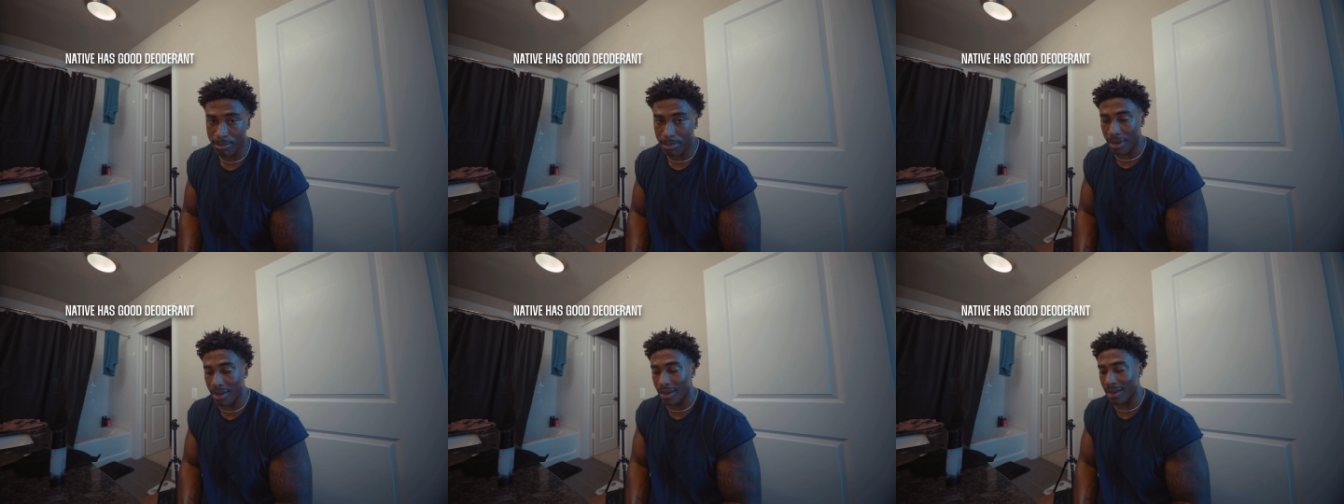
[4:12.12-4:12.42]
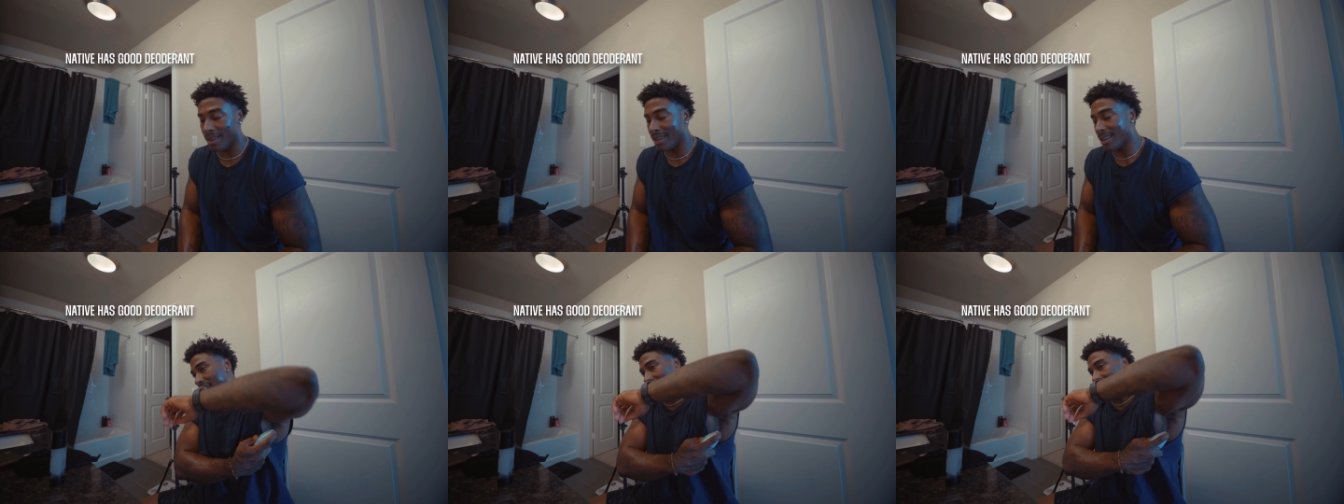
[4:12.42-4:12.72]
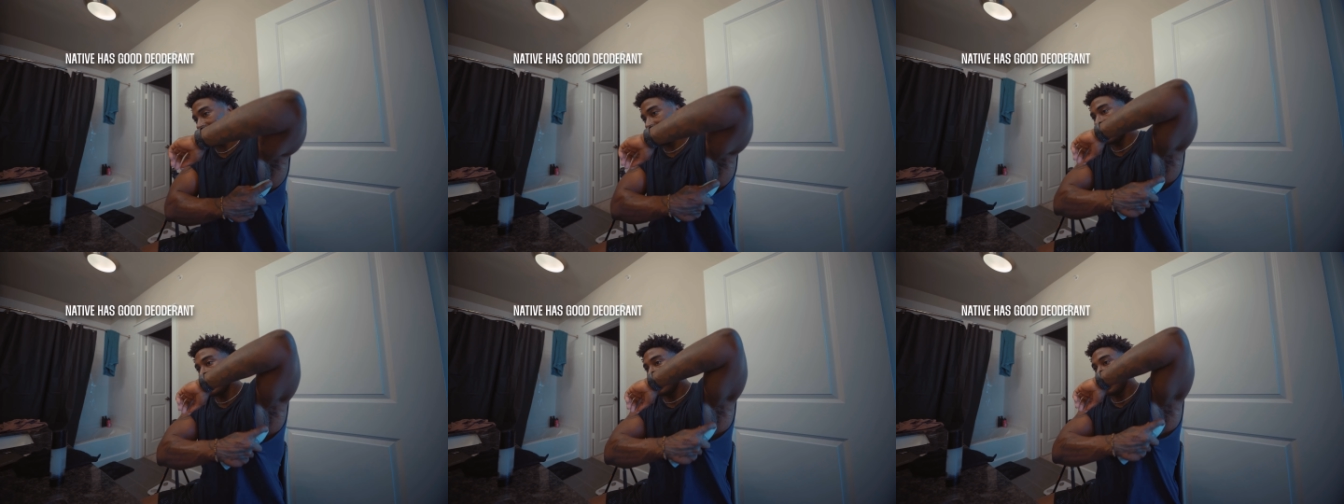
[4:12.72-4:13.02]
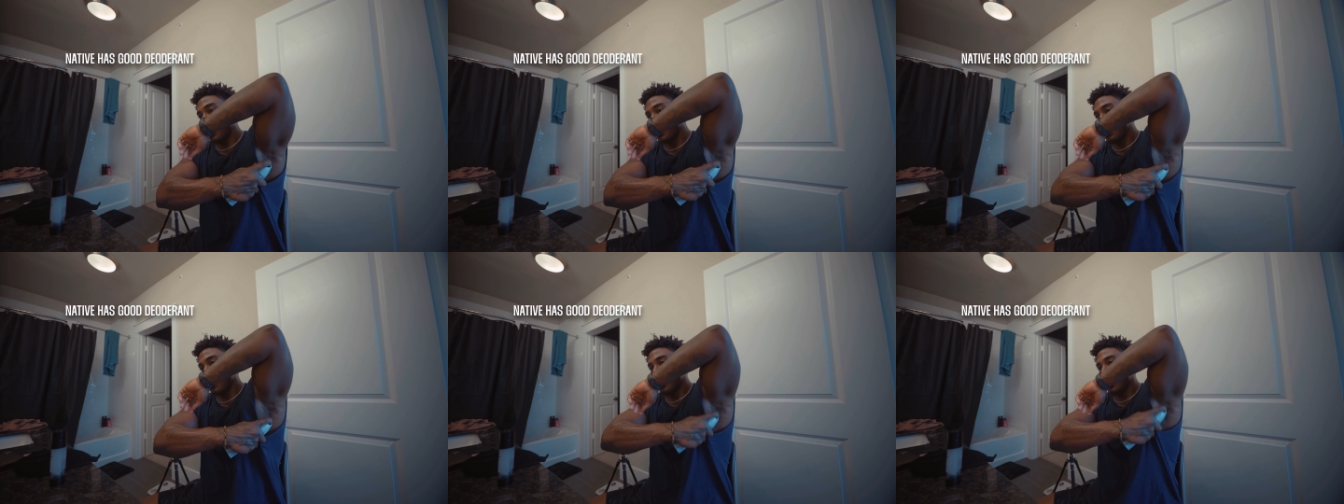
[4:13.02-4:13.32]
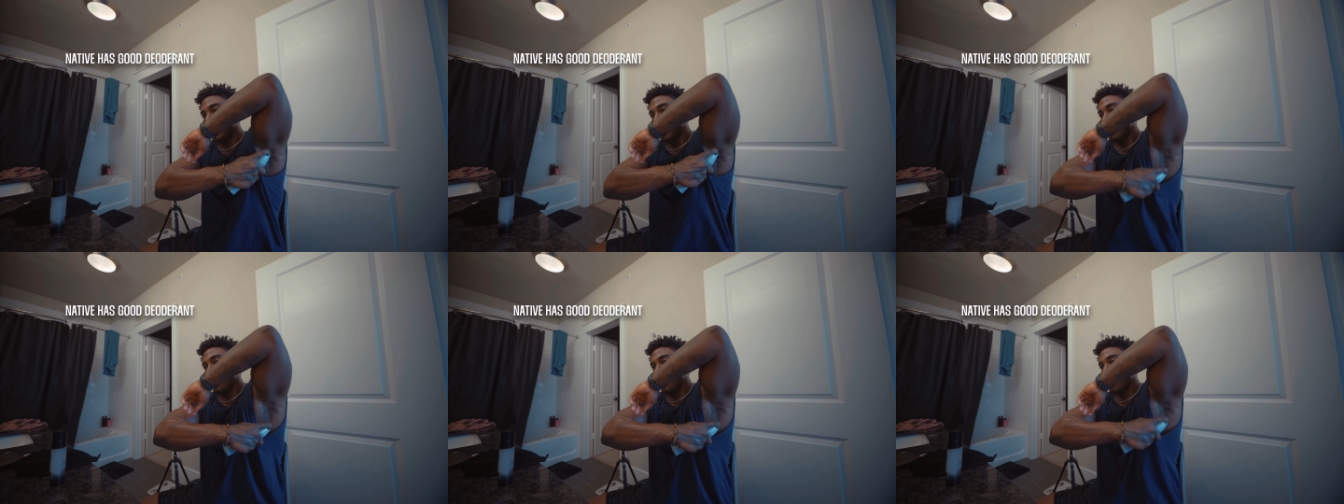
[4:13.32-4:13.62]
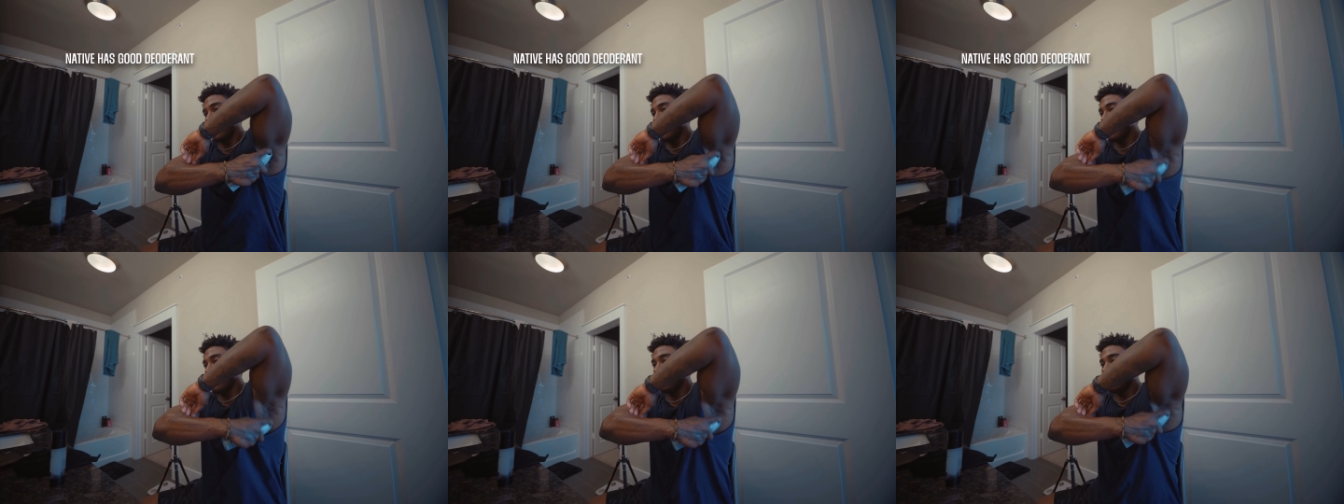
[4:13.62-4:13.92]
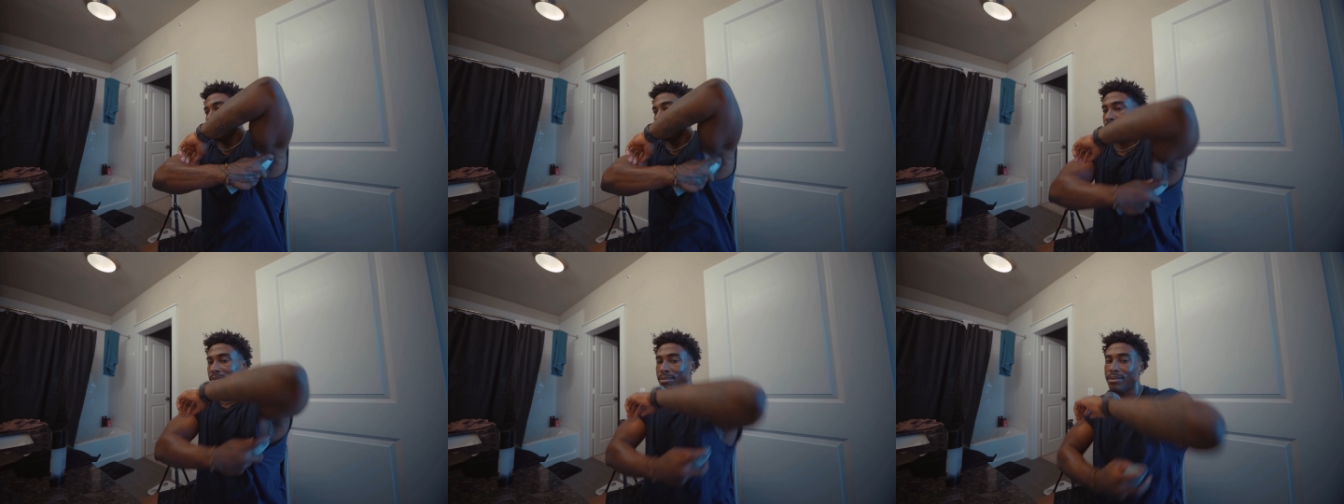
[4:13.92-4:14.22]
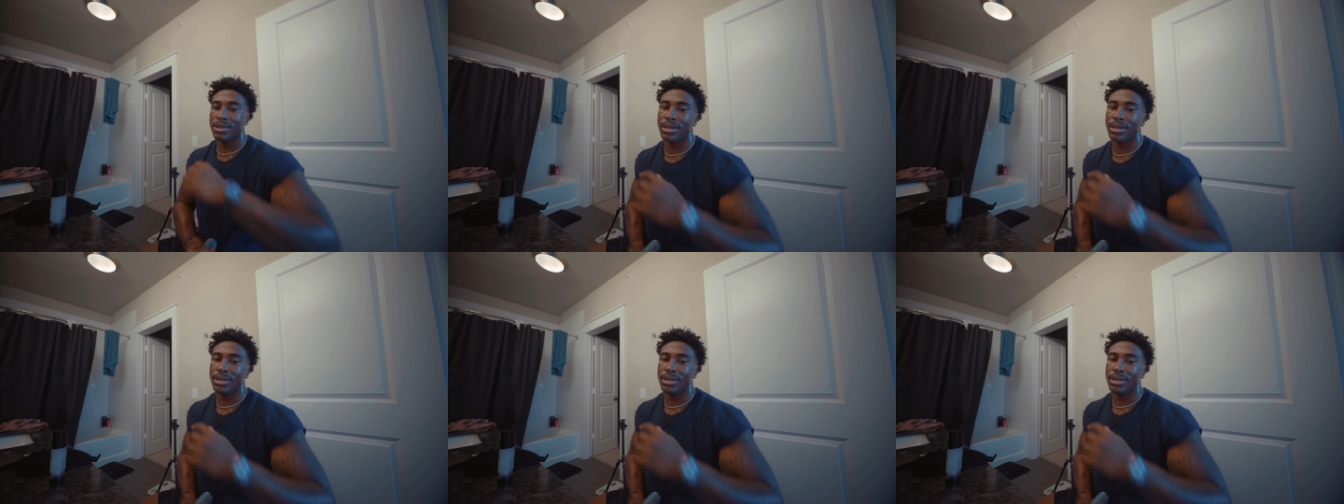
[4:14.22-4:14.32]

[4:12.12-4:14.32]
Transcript: but in the, the day, I'm